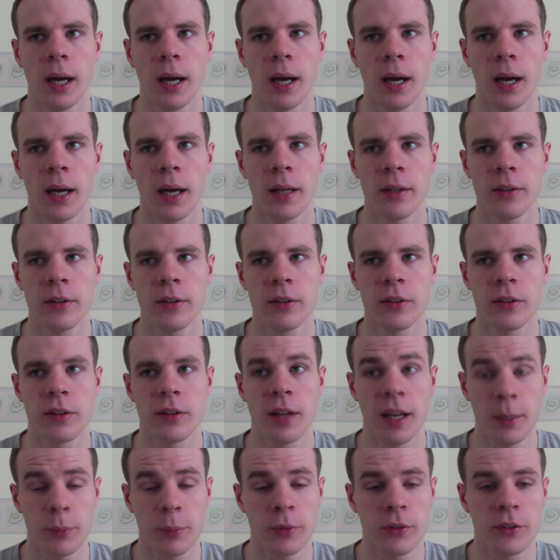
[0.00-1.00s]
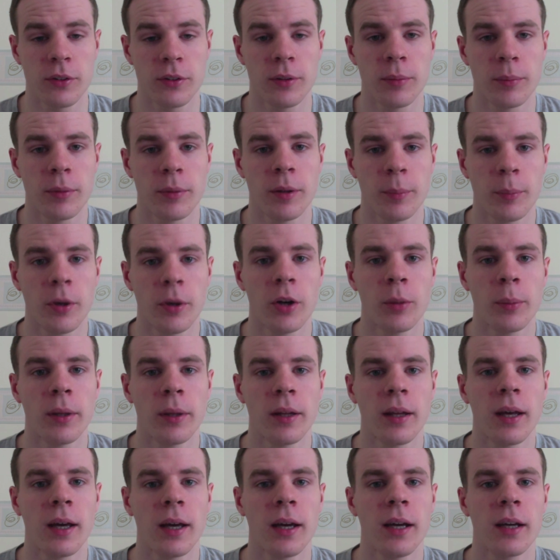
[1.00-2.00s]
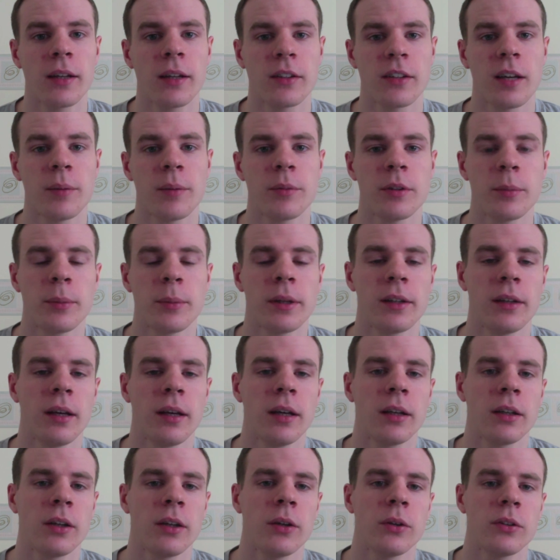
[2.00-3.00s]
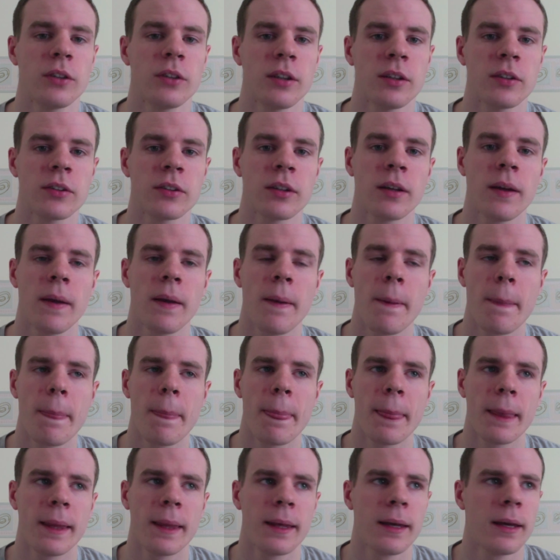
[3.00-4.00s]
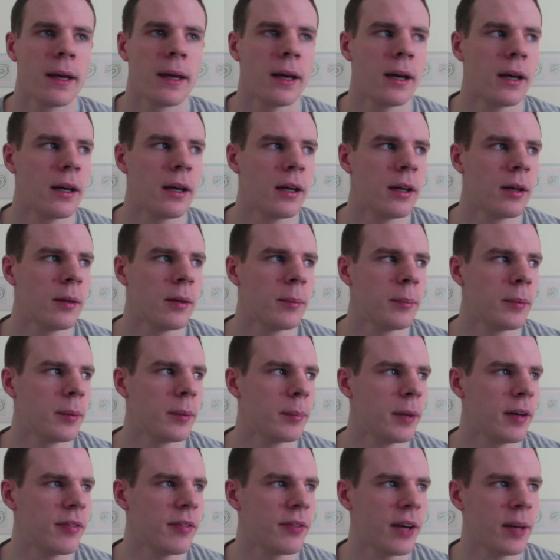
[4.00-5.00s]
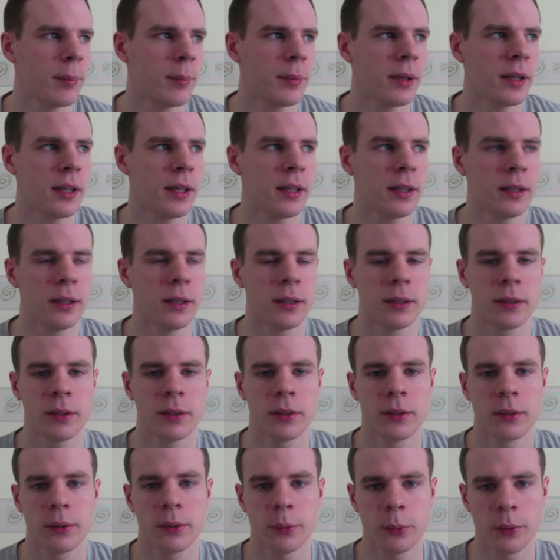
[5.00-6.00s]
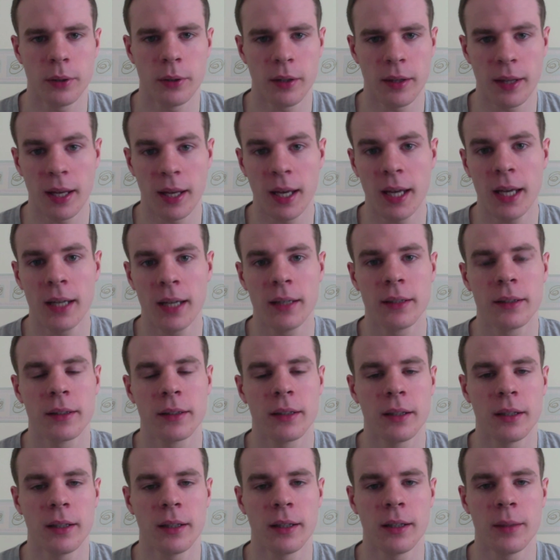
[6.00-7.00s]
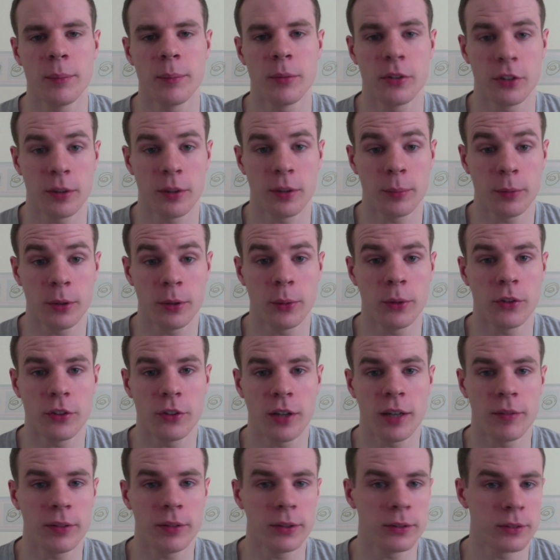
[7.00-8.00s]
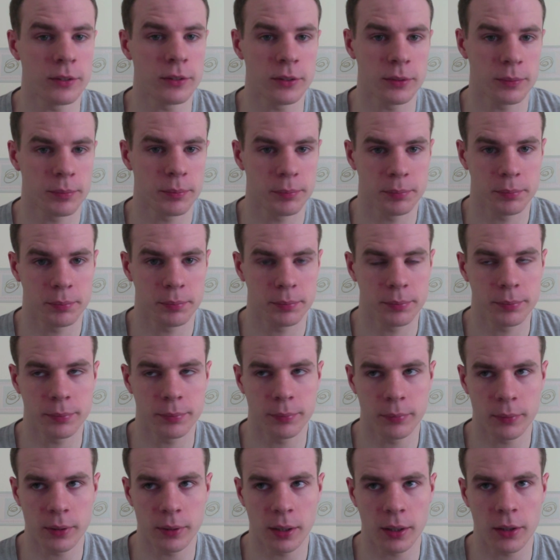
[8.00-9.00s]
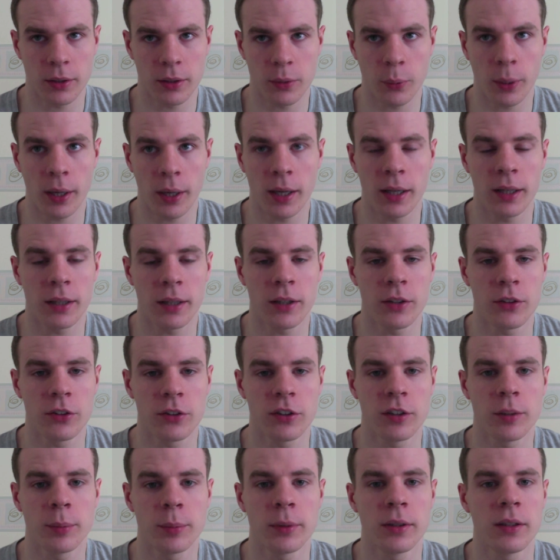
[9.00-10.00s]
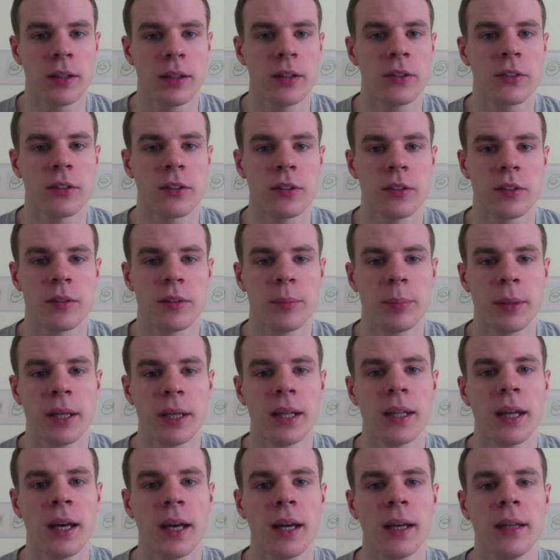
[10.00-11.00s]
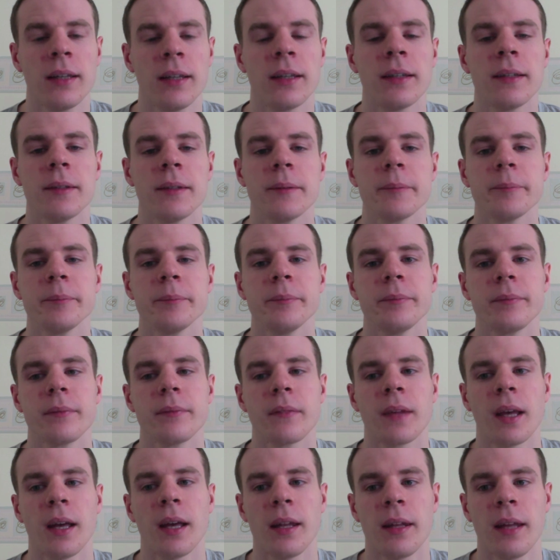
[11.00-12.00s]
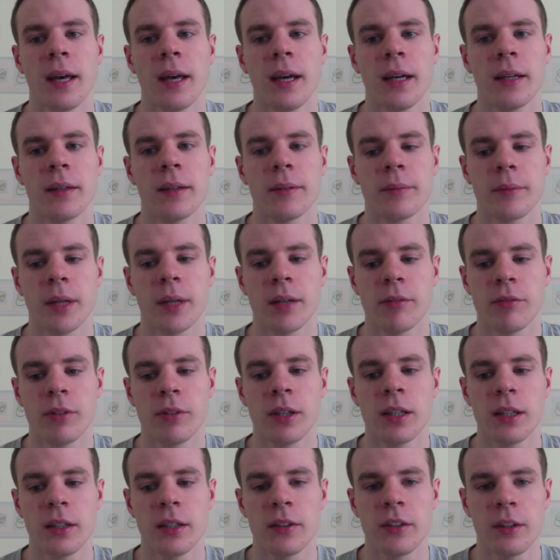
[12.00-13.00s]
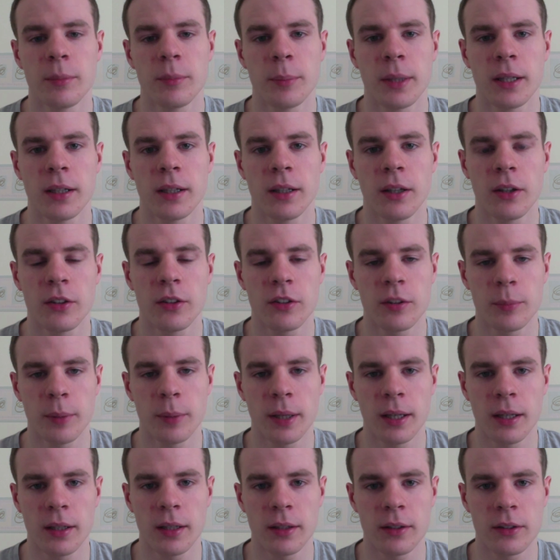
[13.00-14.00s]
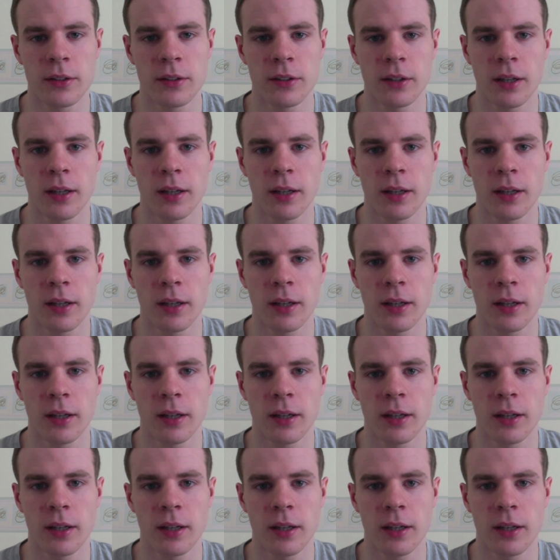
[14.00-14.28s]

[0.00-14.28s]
and that was the moment that I accepted my diagnosis. My family were there, some who had travelled quite a considerable distance to be there, and that really did mean a lot to me. And